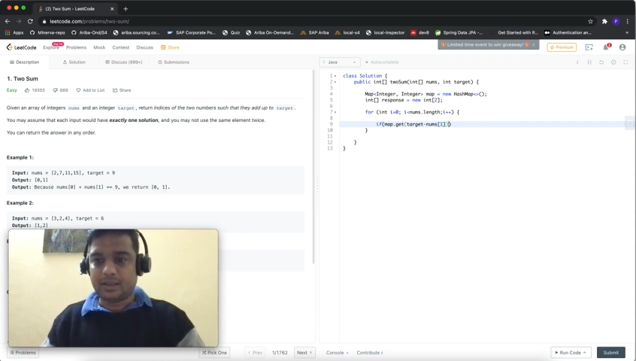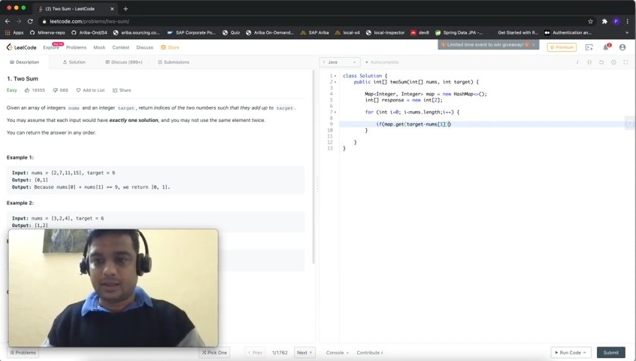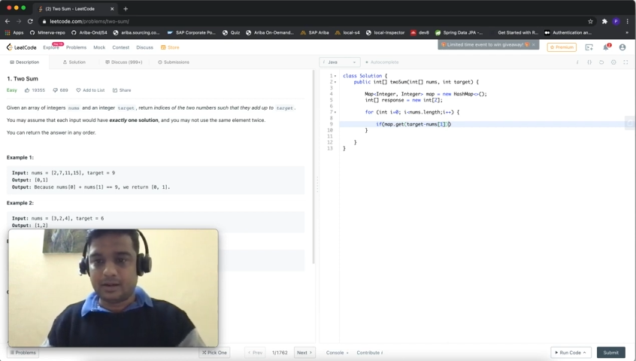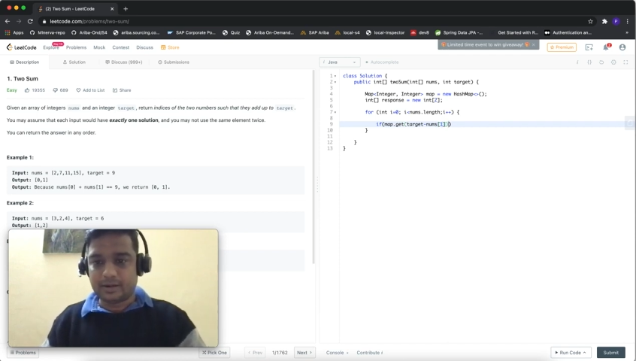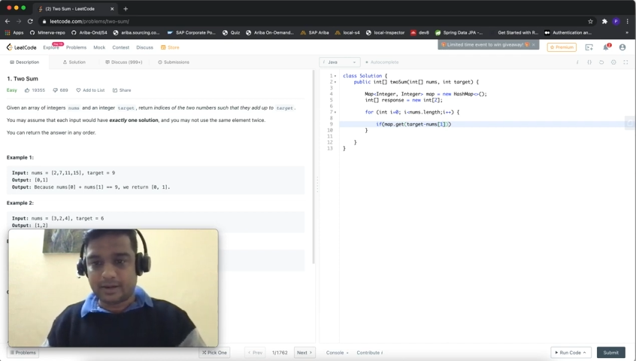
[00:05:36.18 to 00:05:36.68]

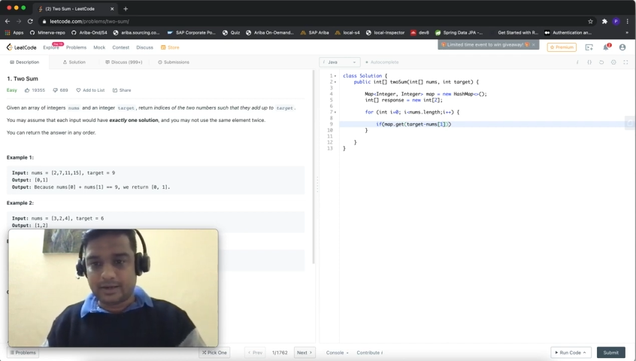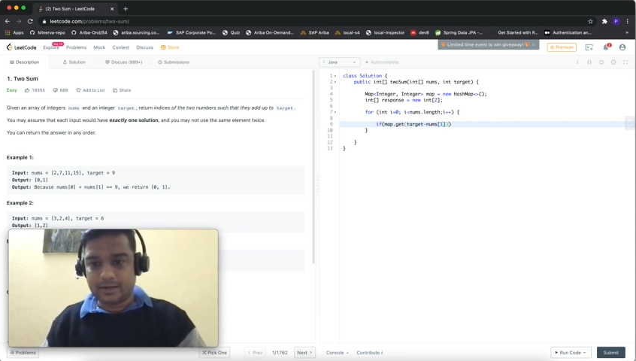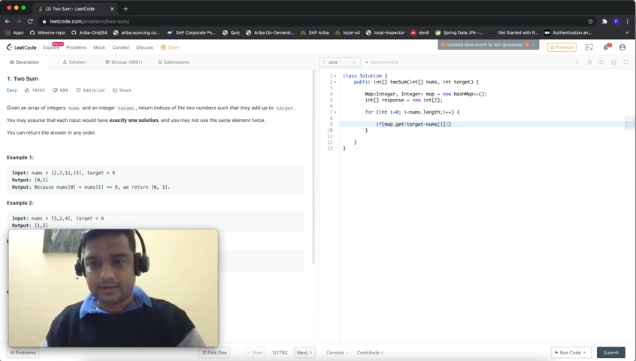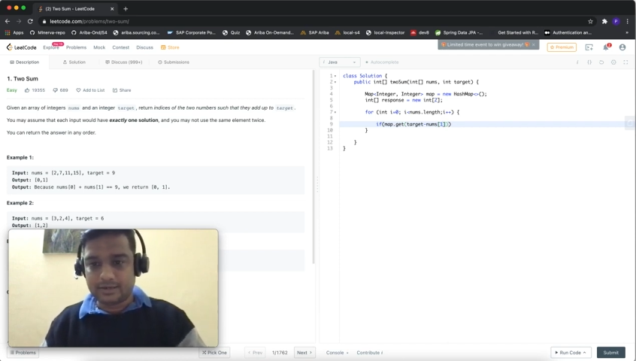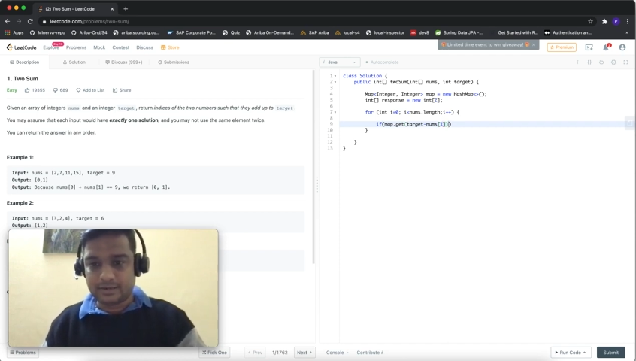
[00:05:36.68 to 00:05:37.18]
All right,
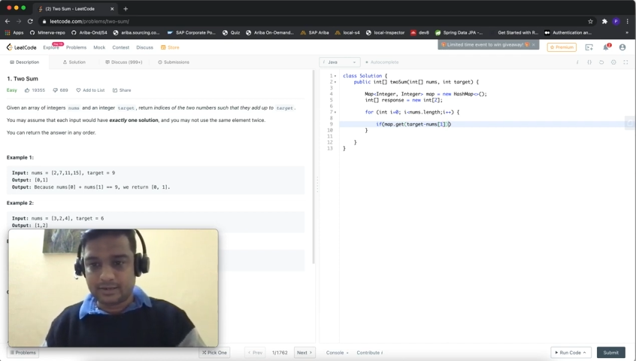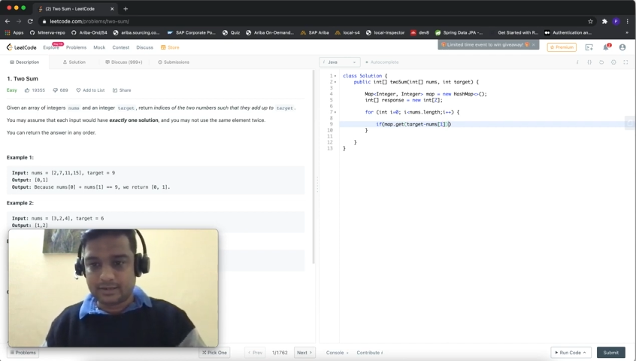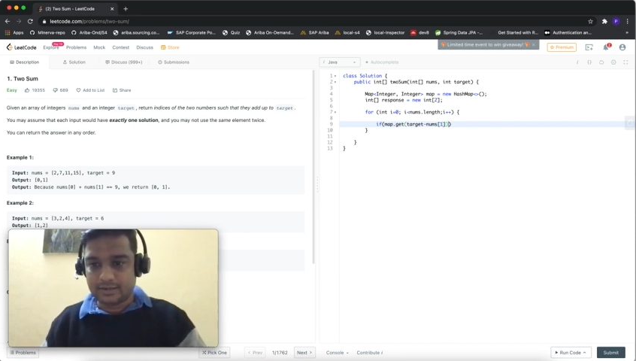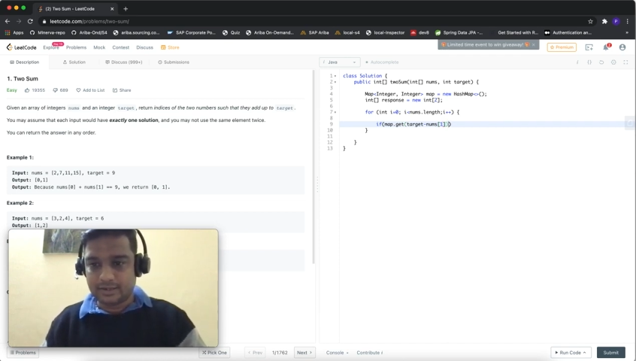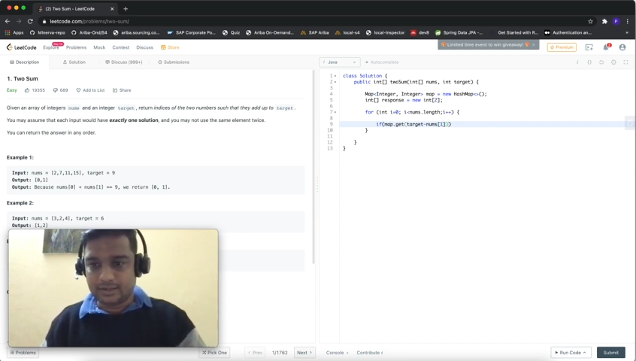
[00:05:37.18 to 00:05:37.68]

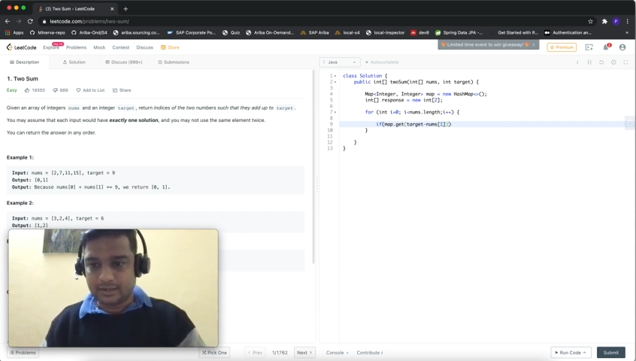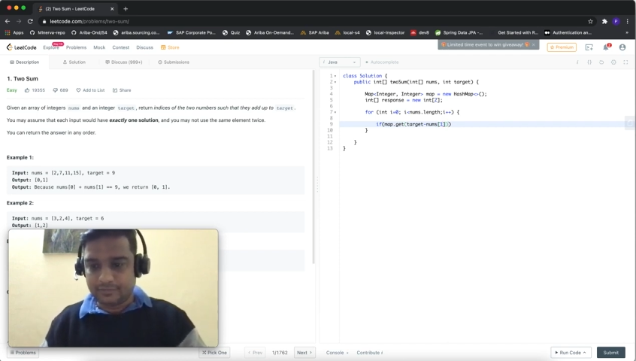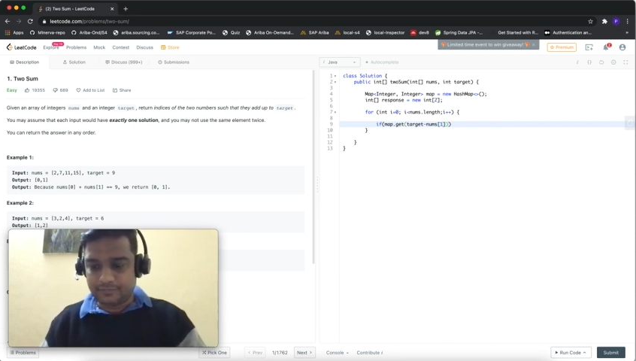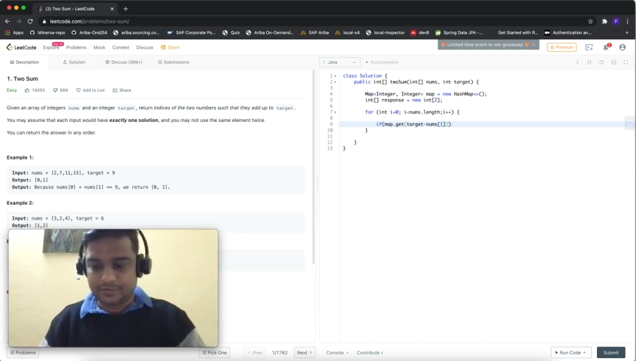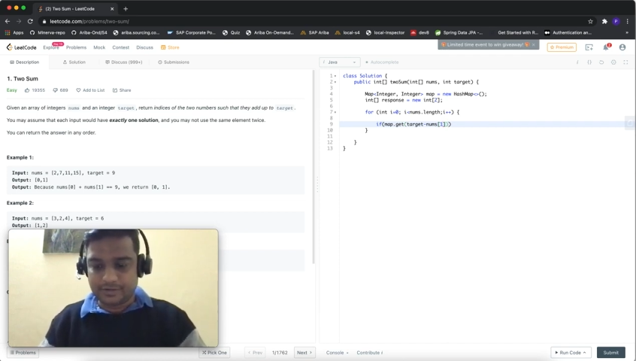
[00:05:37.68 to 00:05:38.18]

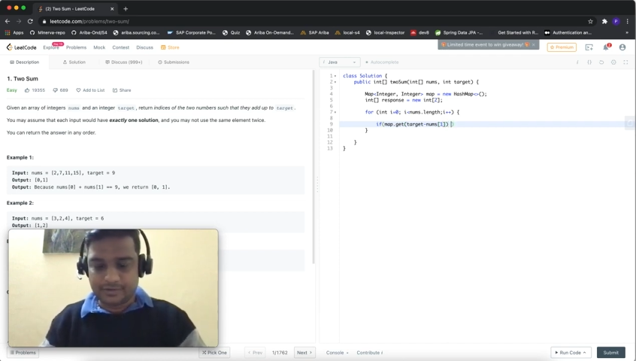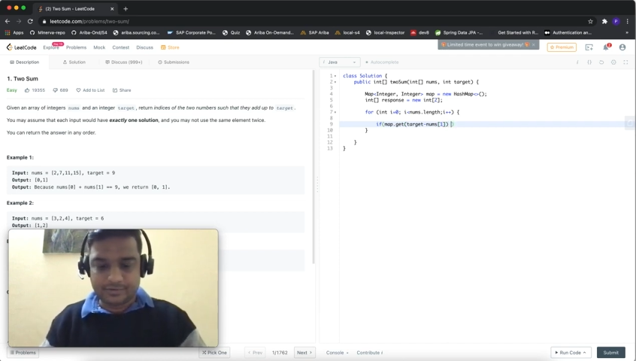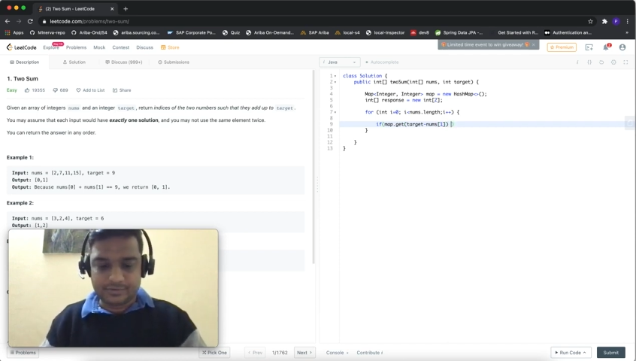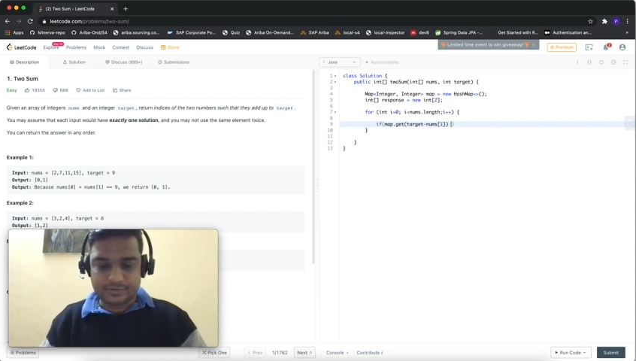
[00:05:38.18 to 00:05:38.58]
if it is